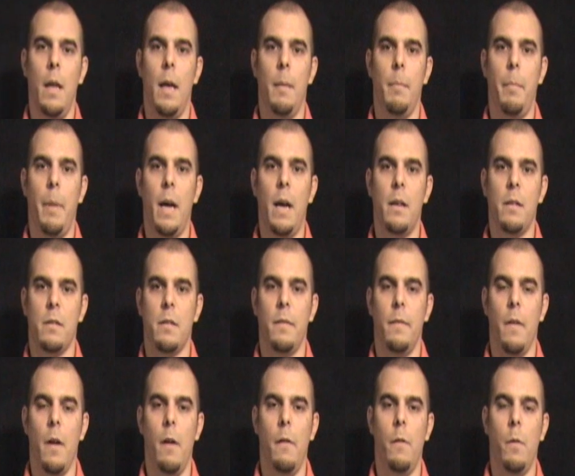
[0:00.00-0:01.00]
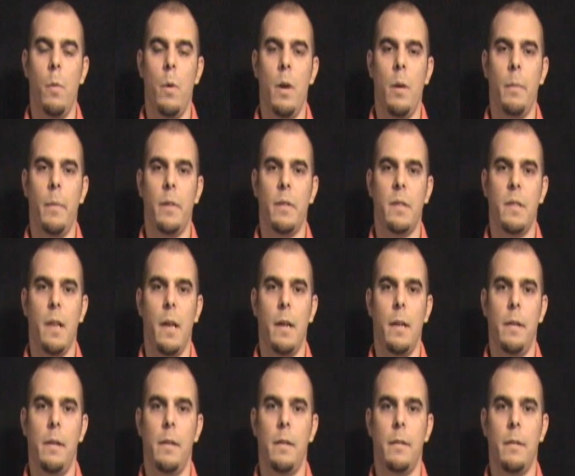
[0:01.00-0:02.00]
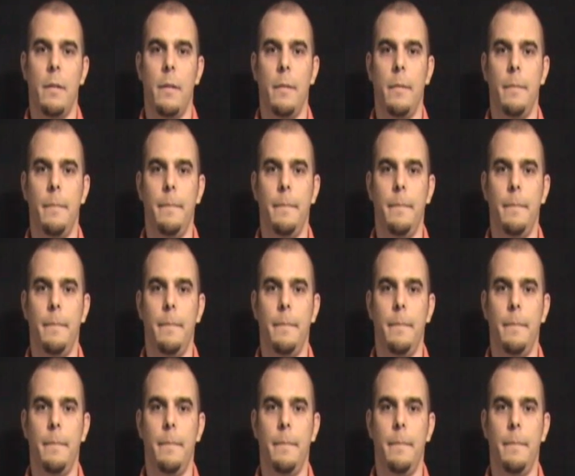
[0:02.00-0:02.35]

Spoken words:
and bouts of overwhelming sadness.